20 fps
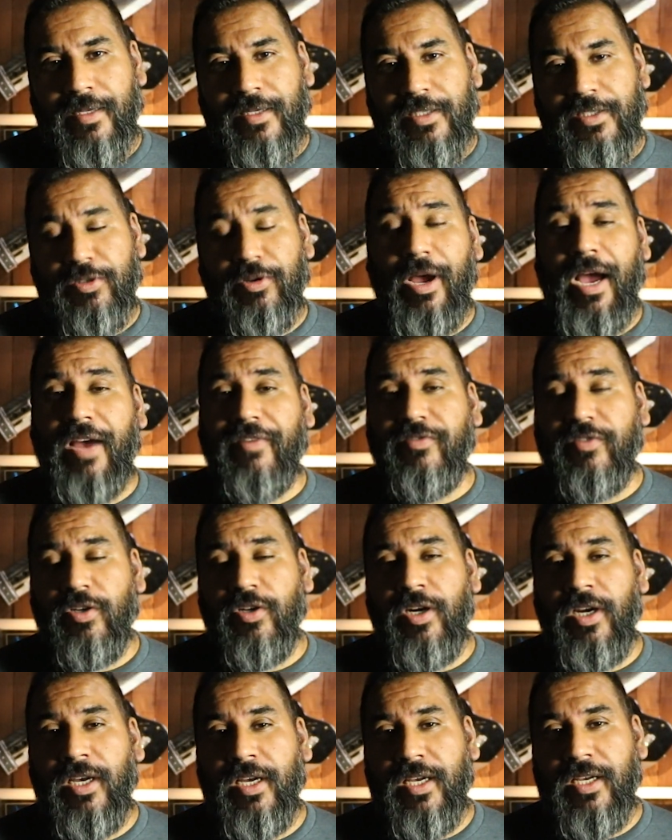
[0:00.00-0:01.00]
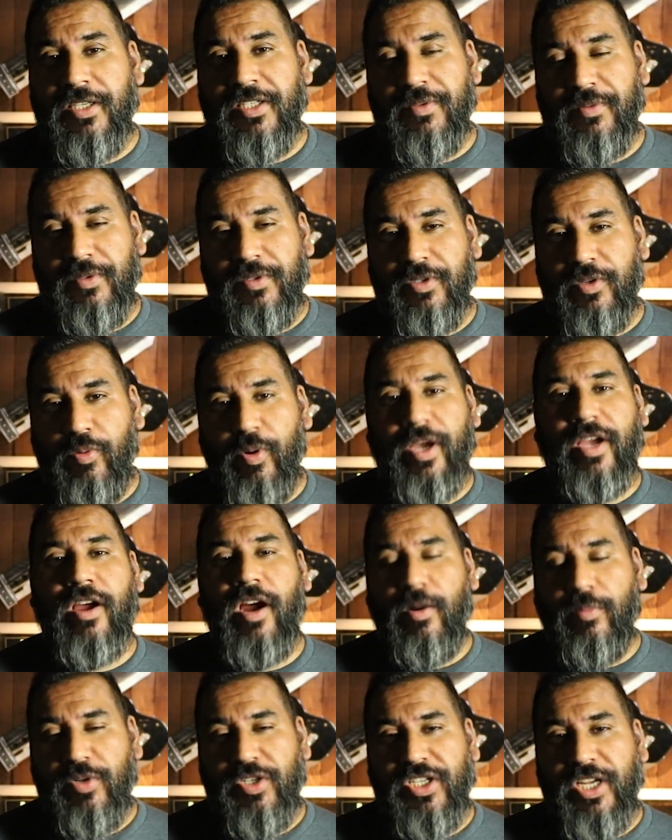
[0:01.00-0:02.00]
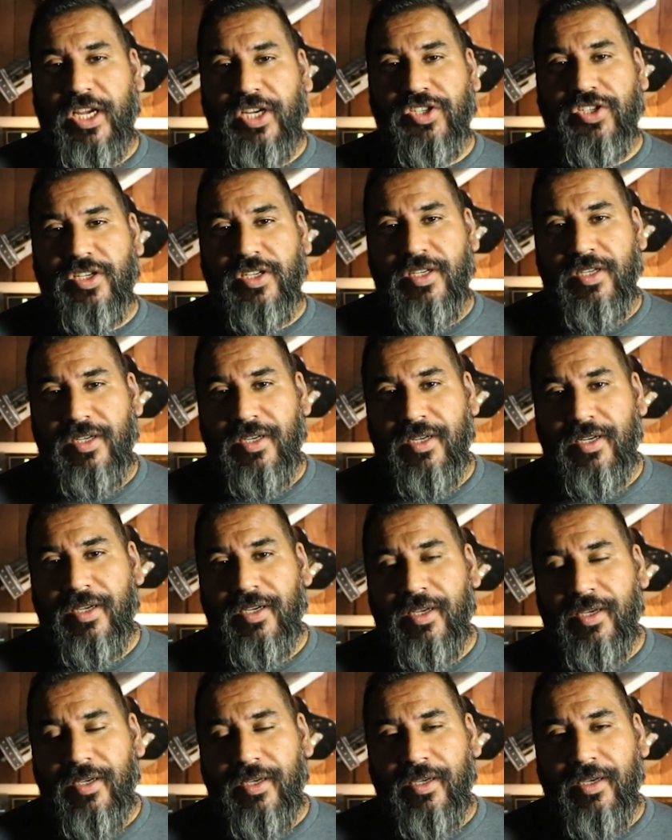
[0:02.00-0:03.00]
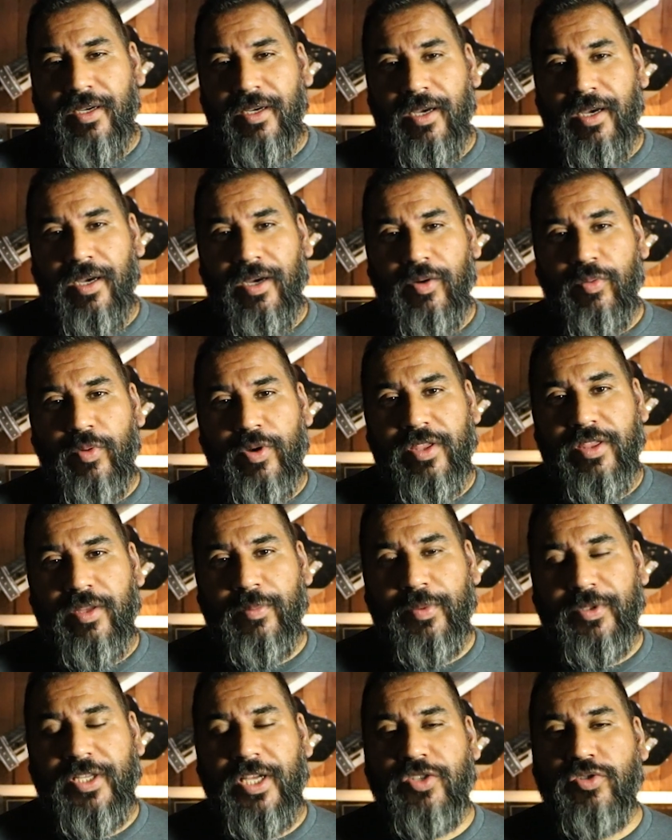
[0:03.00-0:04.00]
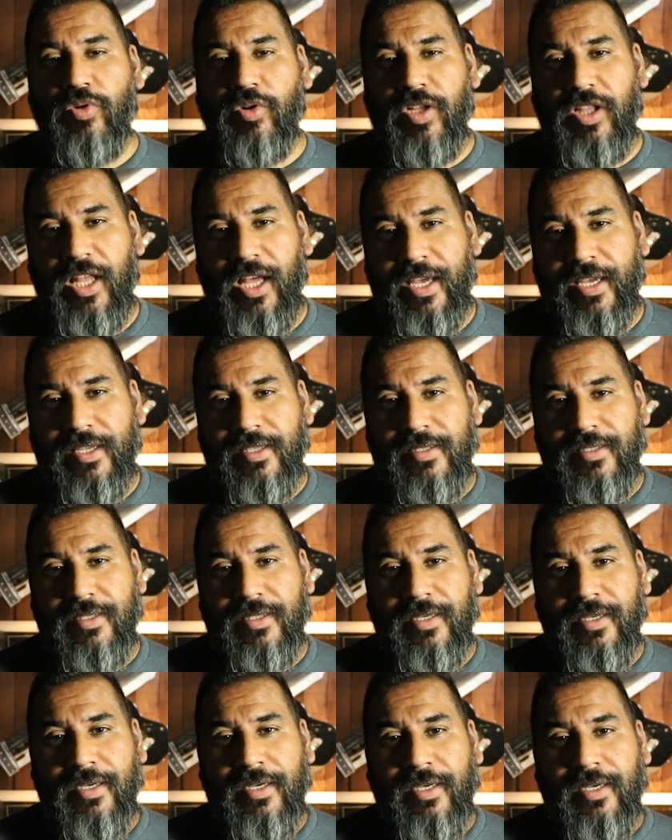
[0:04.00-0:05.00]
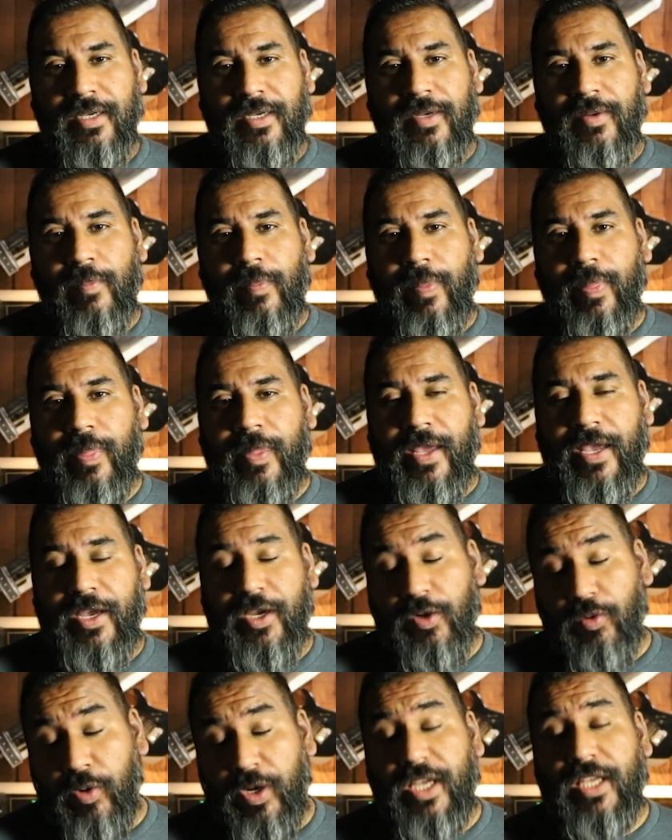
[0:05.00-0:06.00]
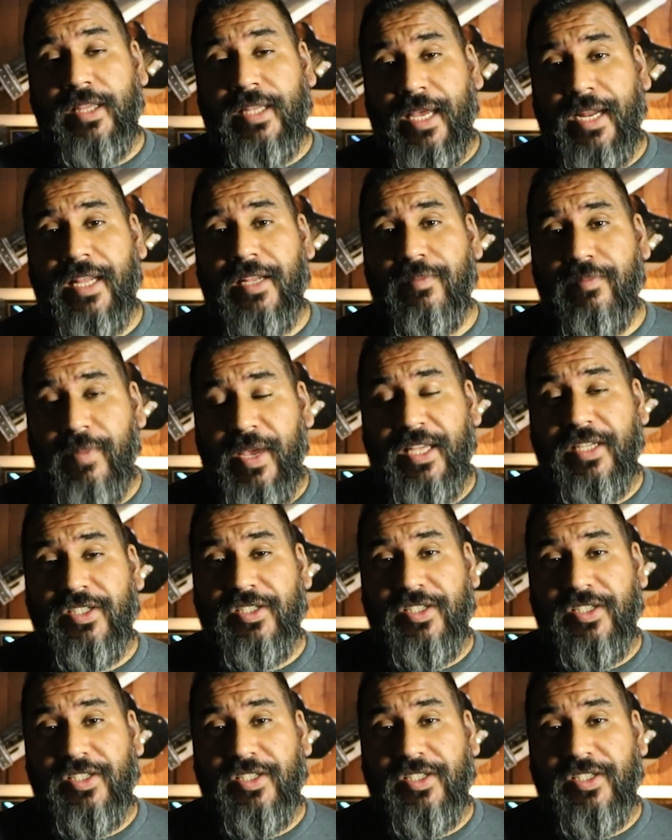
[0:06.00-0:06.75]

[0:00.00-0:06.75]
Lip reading: So after a quick conversation with the potential client, they agreed that it made